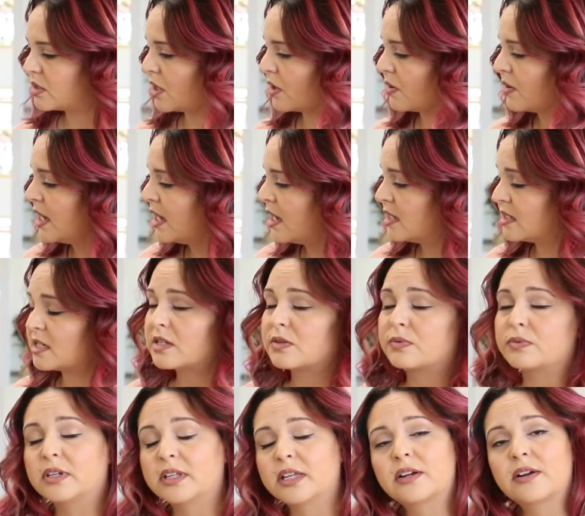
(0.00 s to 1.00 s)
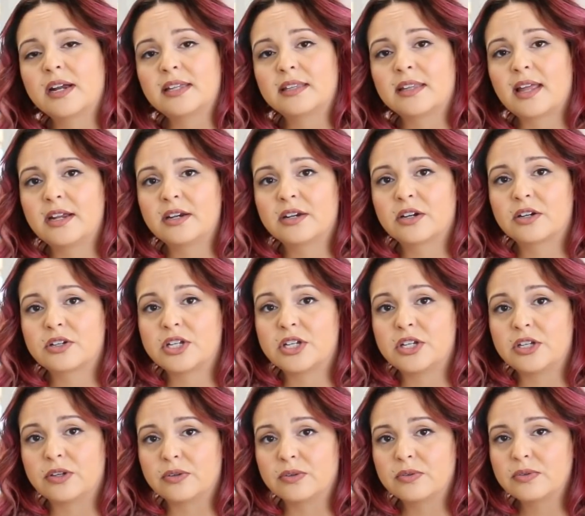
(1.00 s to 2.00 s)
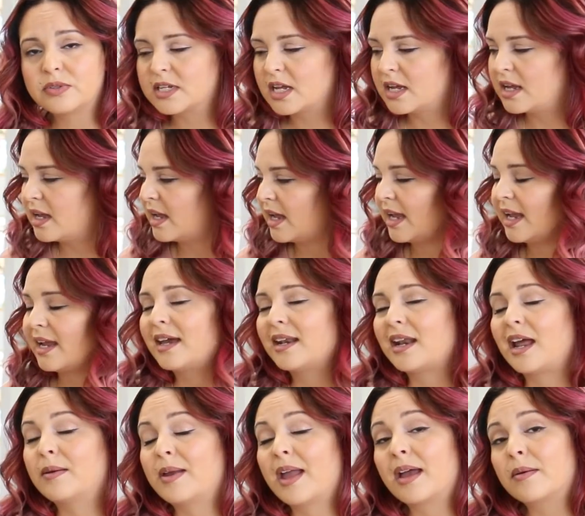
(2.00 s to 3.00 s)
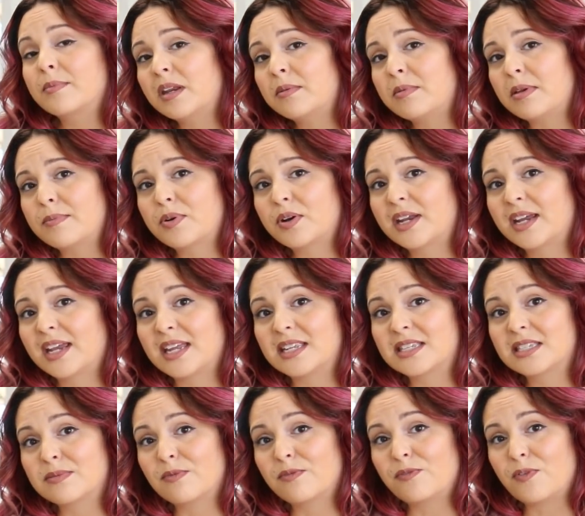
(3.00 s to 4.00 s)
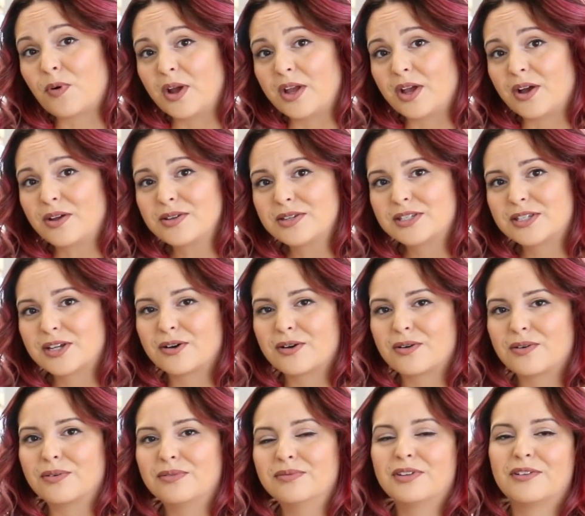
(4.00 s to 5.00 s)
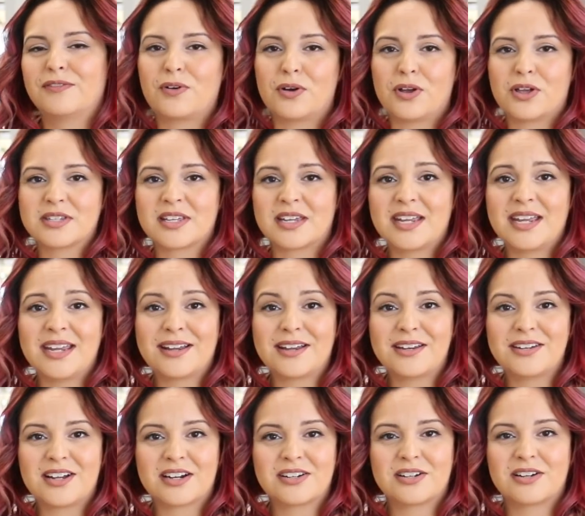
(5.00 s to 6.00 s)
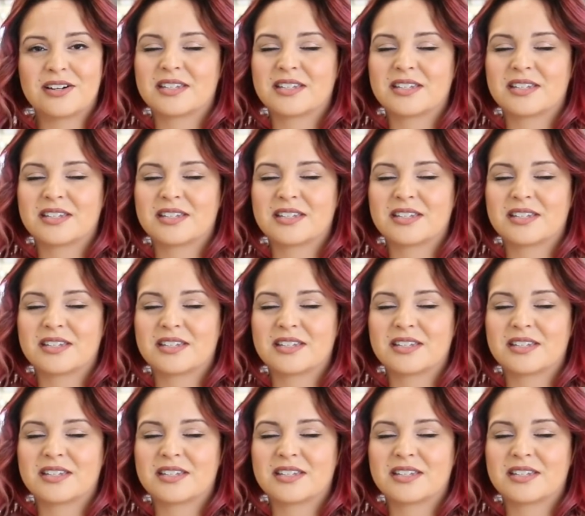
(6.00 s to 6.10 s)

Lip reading: So this is a really great lightener to use, and I am going to be putting it in some foil. So the foil is a heat conductor.